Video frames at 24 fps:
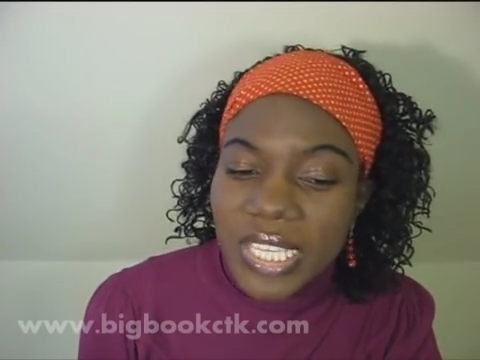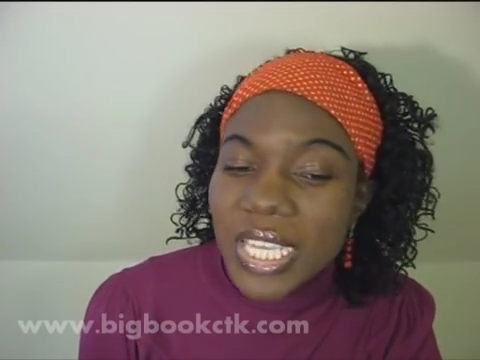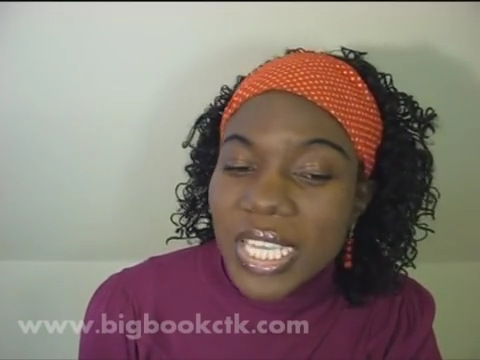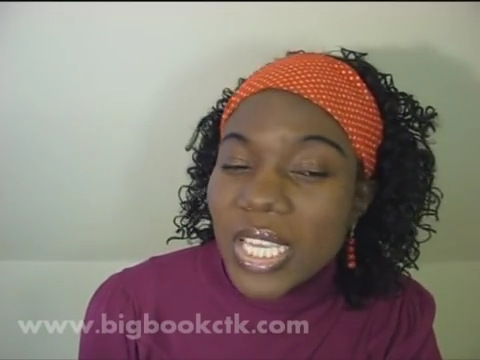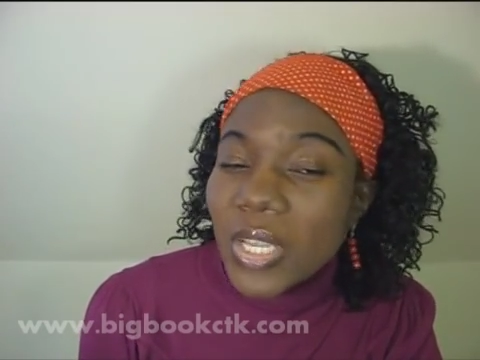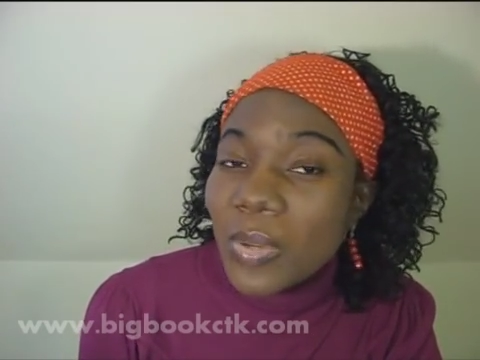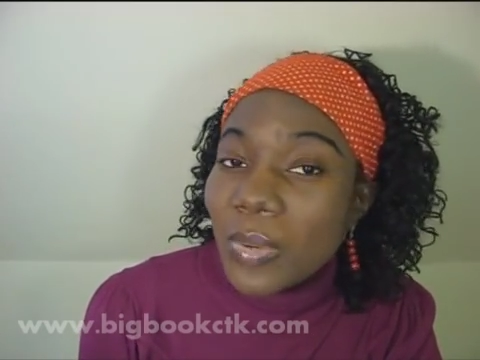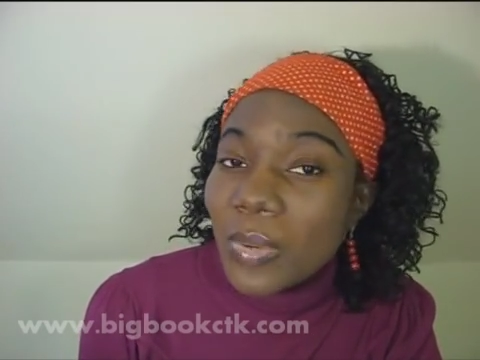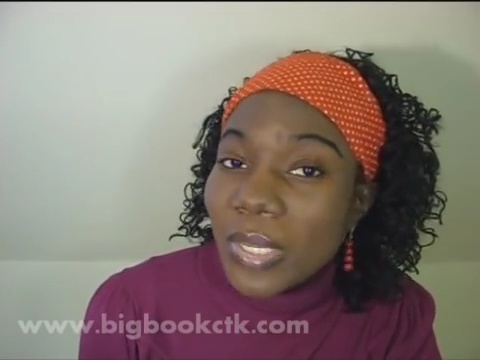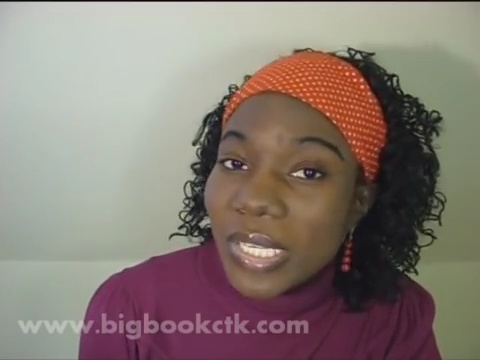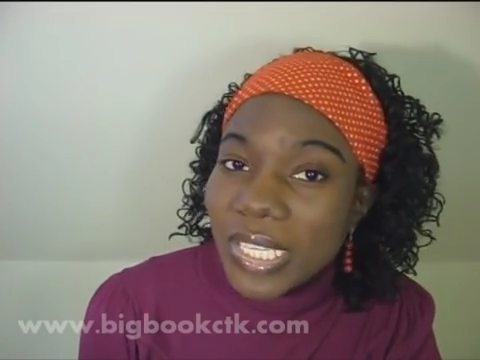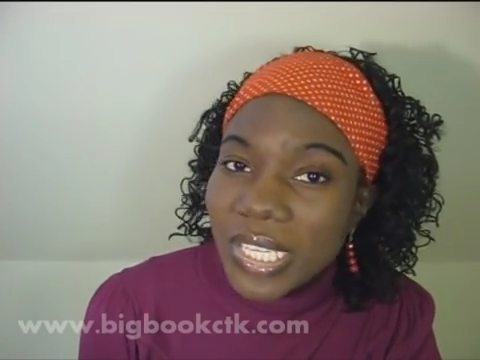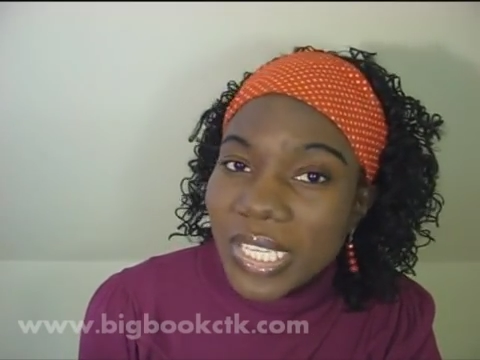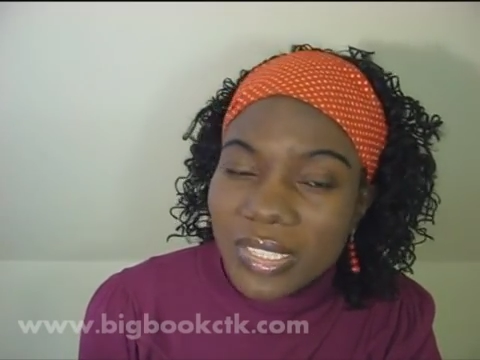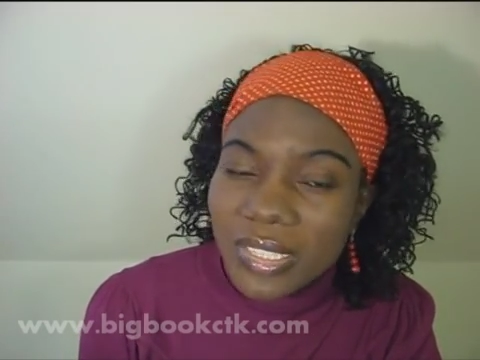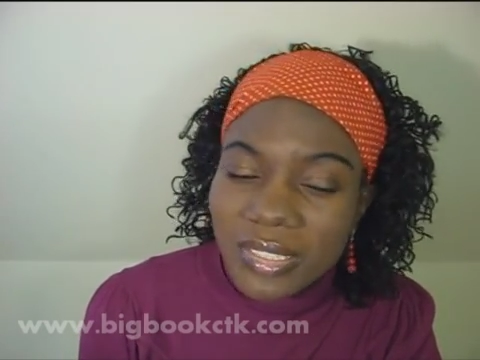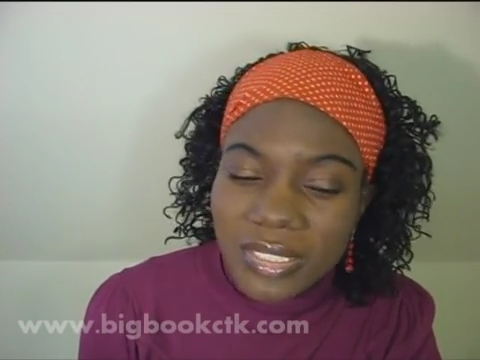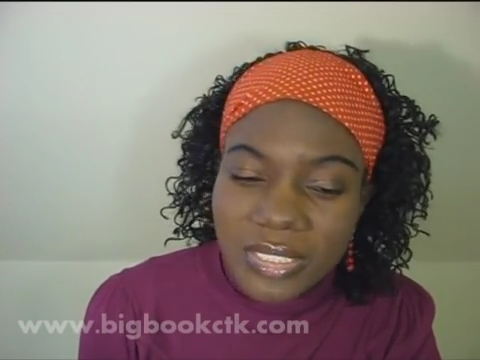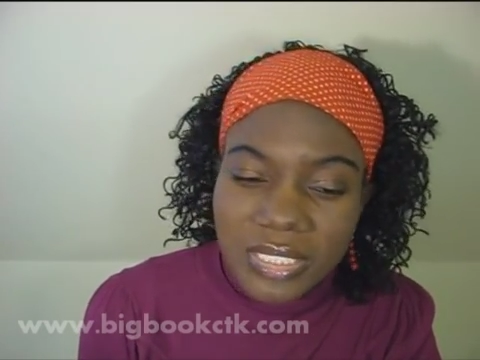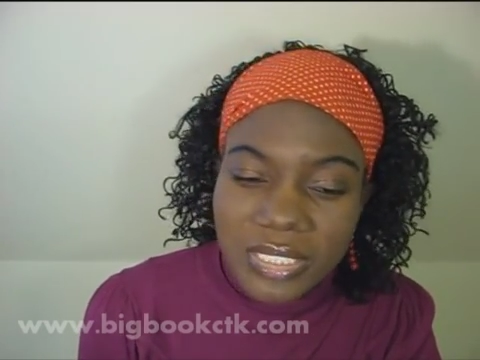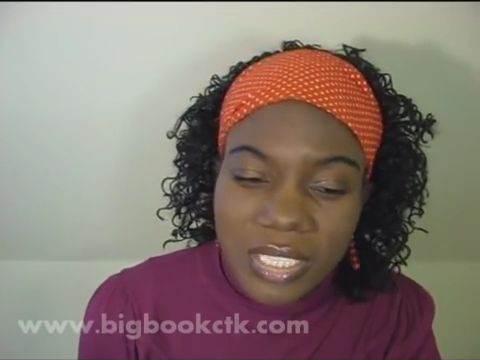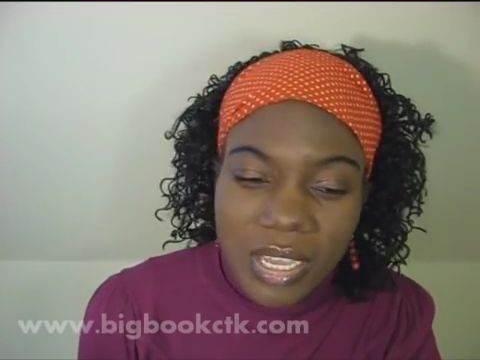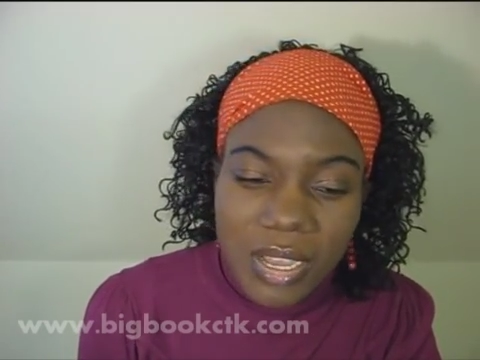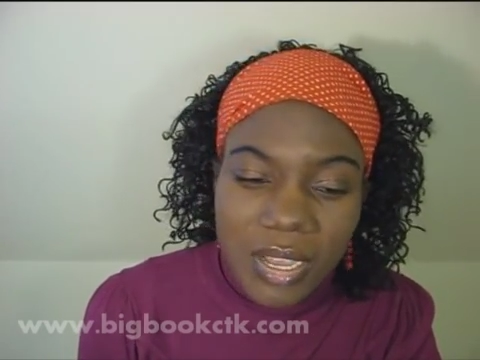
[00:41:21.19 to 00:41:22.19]
equally
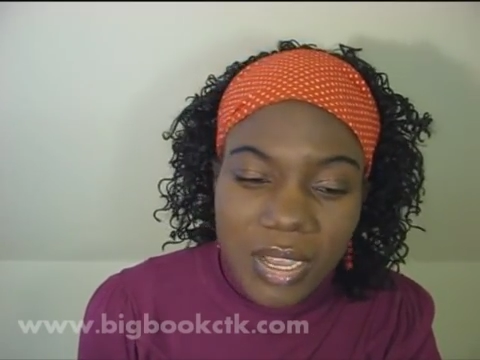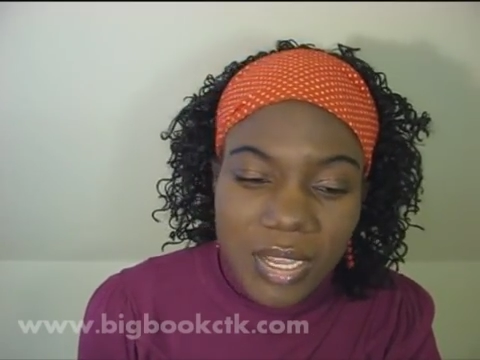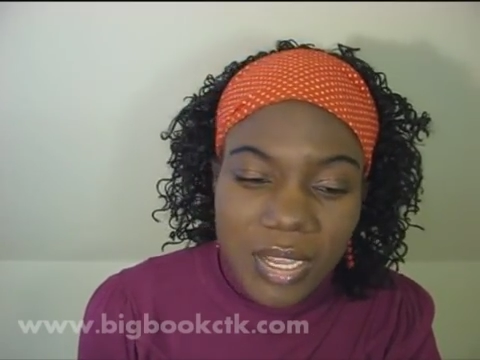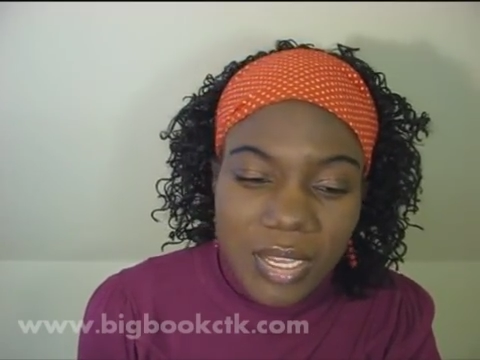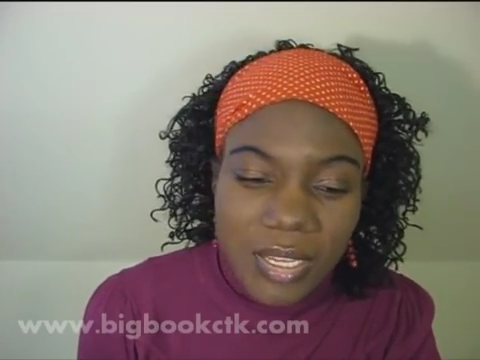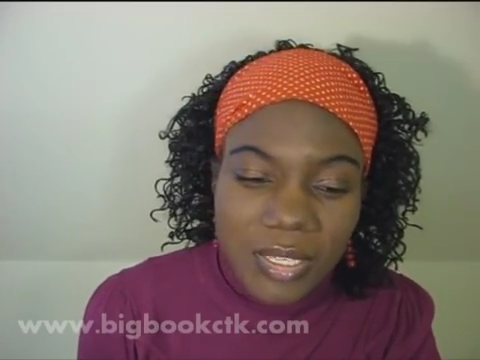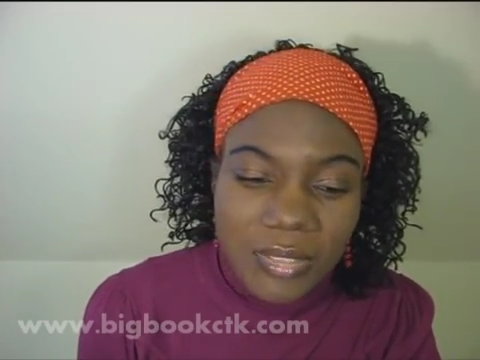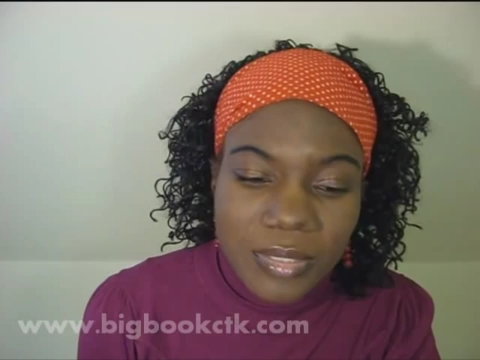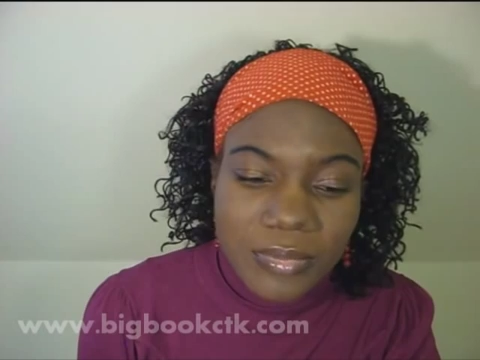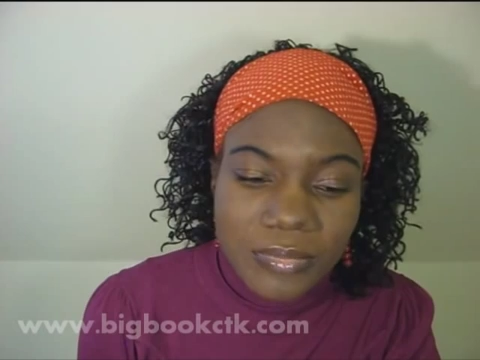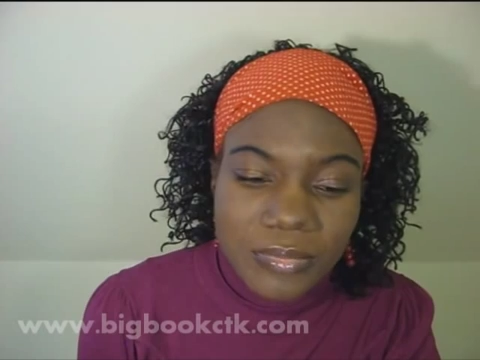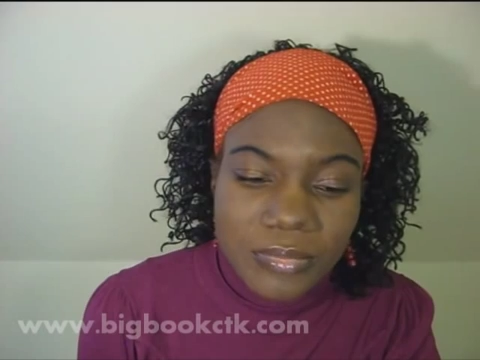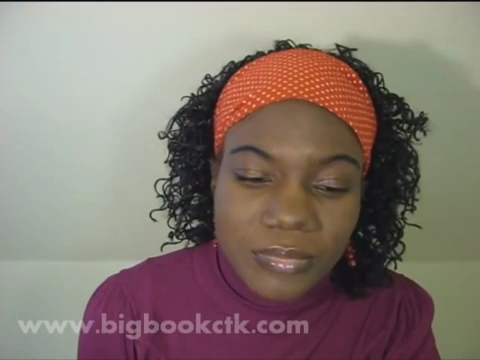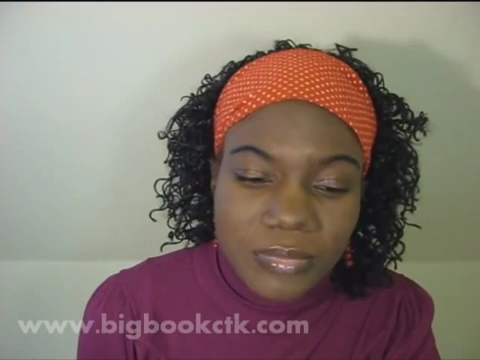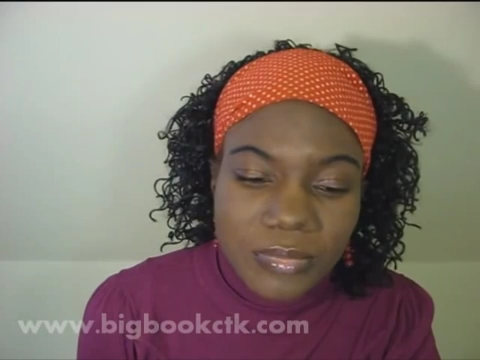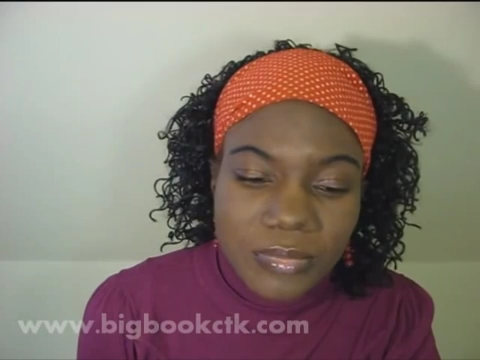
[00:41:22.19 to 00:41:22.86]
in the dark.